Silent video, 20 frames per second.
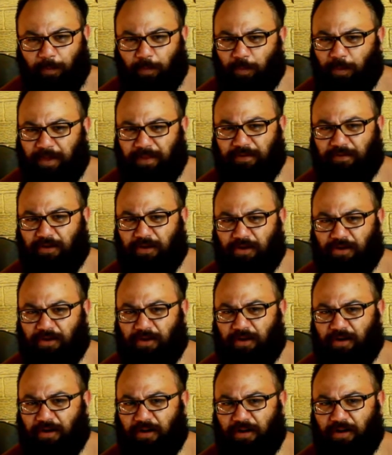whether or
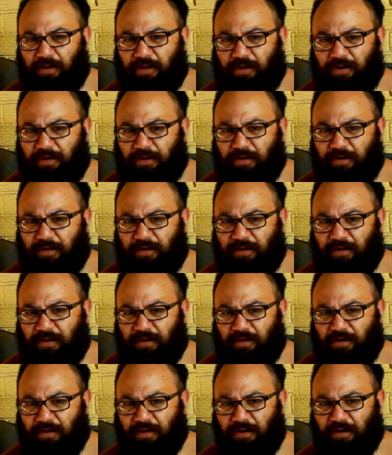not
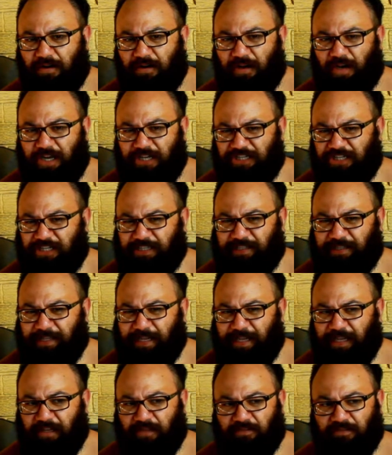I should
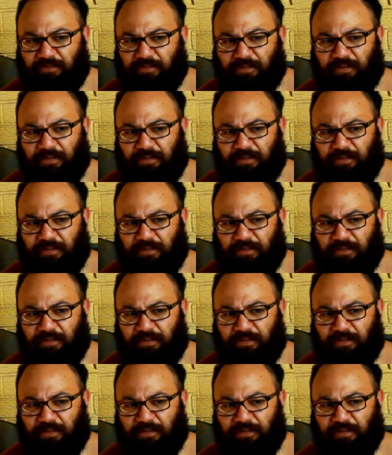leave.